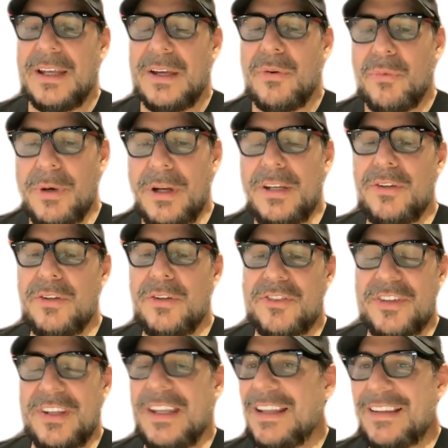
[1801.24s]
When you
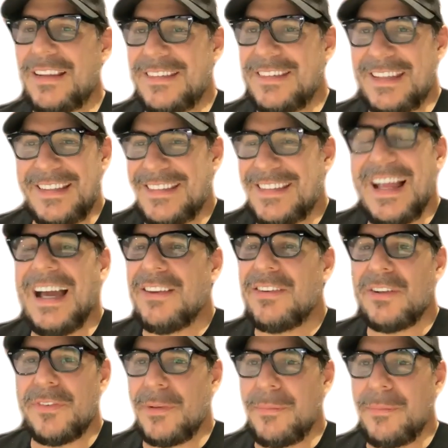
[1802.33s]
see the size
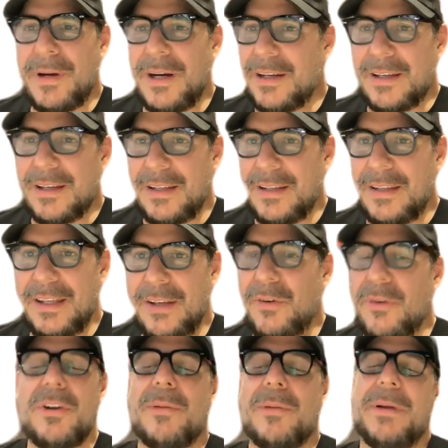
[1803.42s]
of the market, the
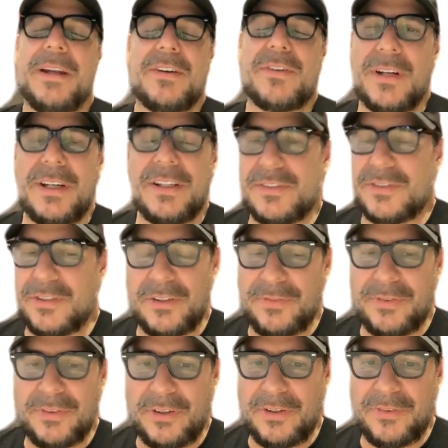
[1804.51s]
under-penetration of
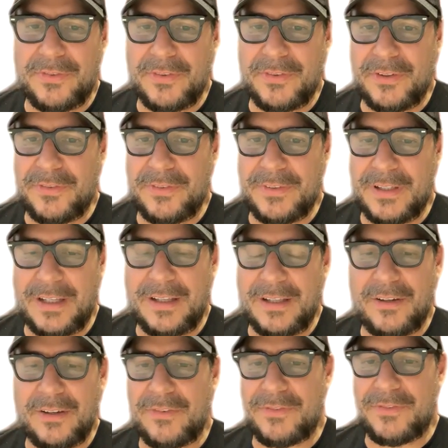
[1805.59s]

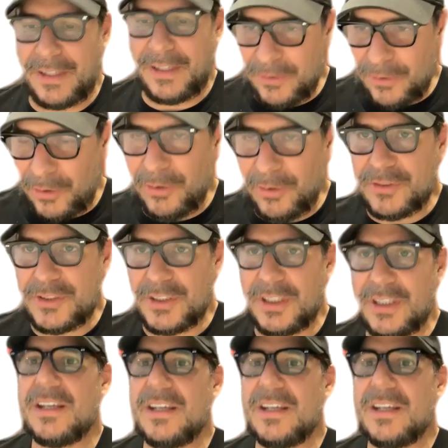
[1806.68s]
technology,